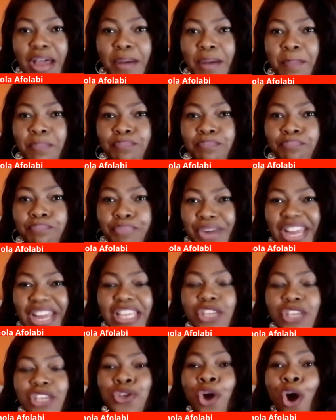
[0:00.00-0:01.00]
Break
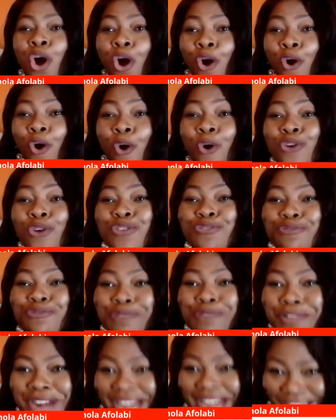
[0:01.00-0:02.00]
your own
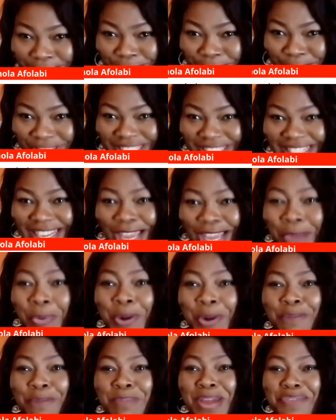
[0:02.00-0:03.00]
record, like one of my
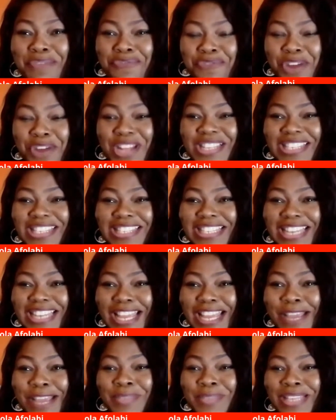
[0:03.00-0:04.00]
friends' names
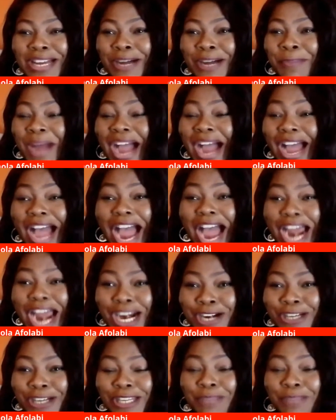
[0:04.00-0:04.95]
acronym.